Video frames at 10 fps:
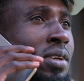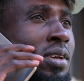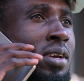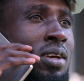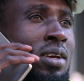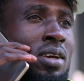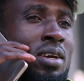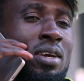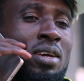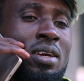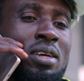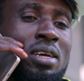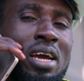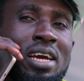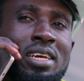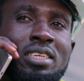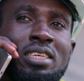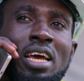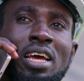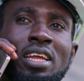And then to the best of our ability,
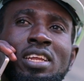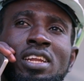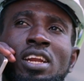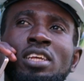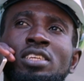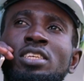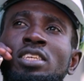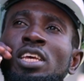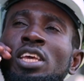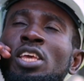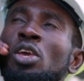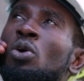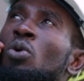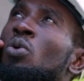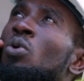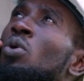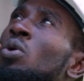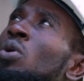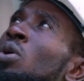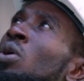we can also try and help you to